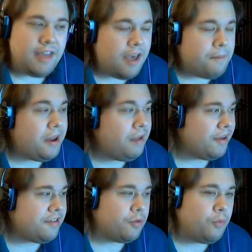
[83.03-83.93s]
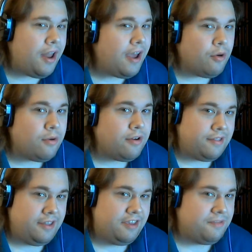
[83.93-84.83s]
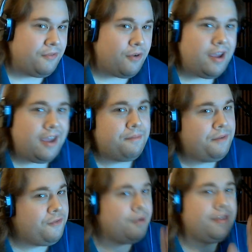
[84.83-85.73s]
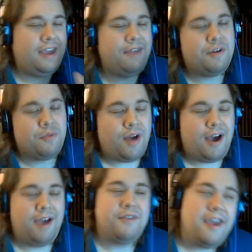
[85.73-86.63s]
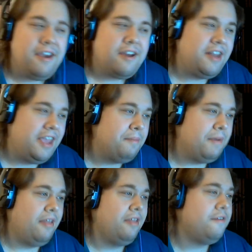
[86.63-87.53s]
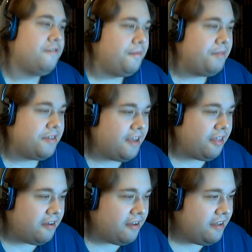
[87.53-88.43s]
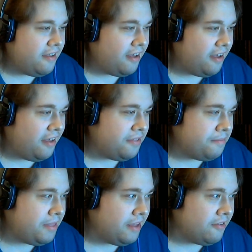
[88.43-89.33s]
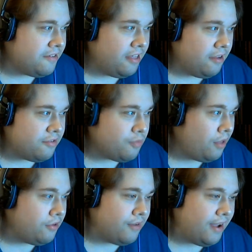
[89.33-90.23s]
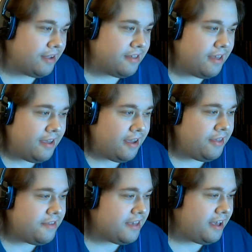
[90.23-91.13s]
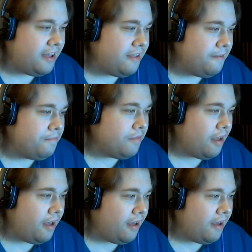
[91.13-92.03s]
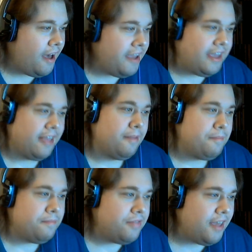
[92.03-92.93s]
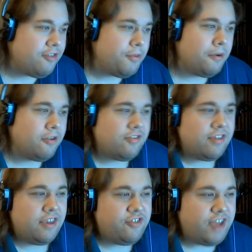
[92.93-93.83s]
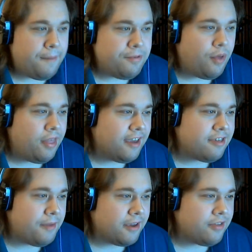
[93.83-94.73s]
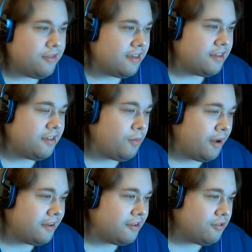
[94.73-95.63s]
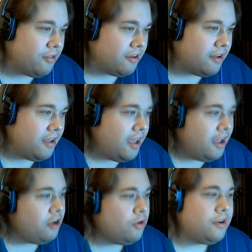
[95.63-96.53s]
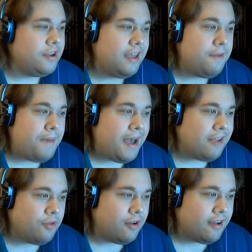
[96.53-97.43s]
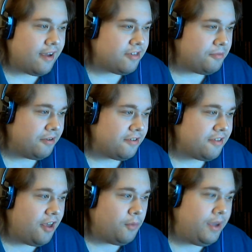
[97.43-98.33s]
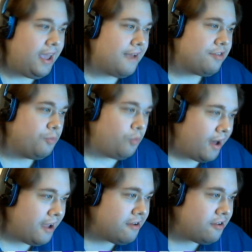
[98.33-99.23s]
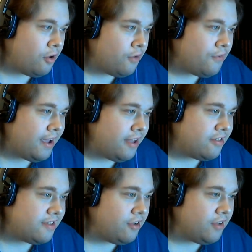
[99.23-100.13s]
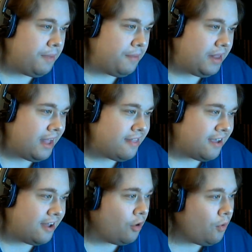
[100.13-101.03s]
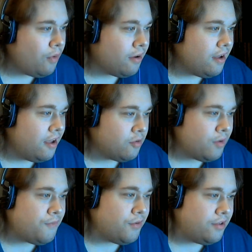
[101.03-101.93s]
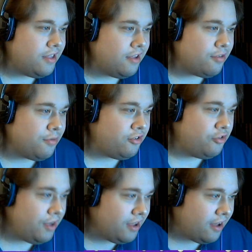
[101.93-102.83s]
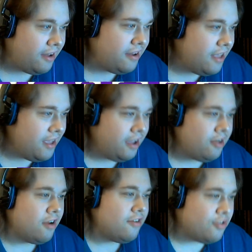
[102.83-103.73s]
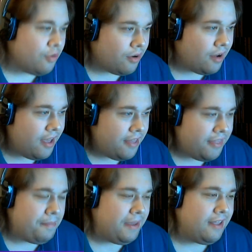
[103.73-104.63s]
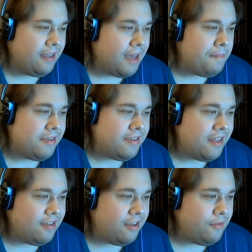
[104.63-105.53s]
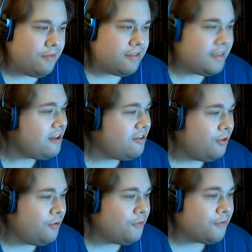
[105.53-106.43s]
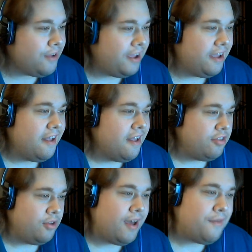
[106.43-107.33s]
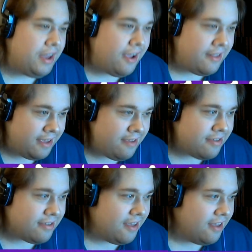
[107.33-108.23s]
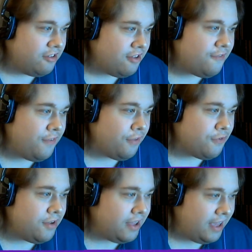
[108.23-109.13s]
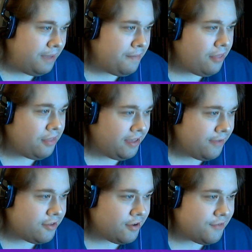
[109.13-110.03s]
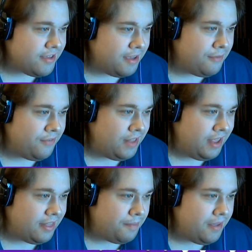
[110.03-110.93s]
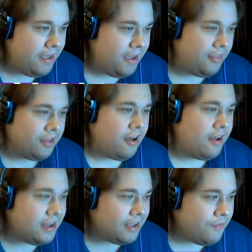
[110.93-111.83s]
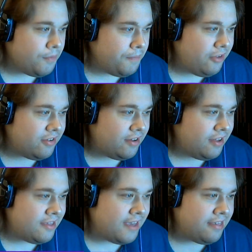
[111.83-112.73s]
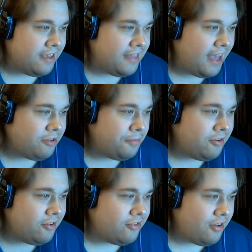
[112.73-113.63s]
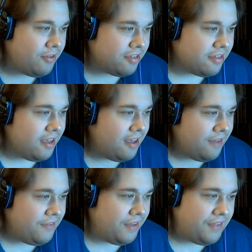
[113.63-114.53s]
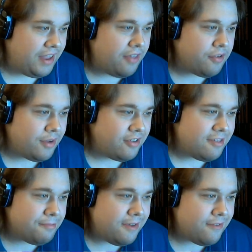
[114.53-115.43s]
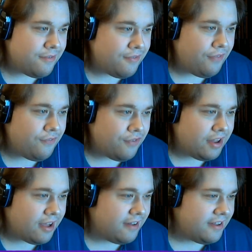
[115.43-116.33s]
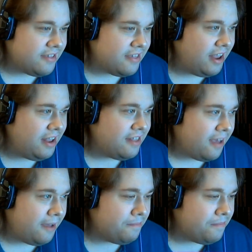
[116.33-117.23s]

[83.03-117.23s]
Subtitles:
But anyways, when I ordered these, before they even arrived, I got an email from the seller, the particular seller, Swallow Direct, and they said, hi Caleb, thanks for purchasing Jamswall Xbox 360 wired controller. In order to give back to our customers, we have some wired overhead stereo gaming headset or grip for Nintendo Switch Joy-Con in our store that can be sent to you for free. Do you have any ideas? Just feel free to email the gift service team if you need them, and the contact information is as the attached picture shows. If you have any other questions, please feel free to contact us at any time.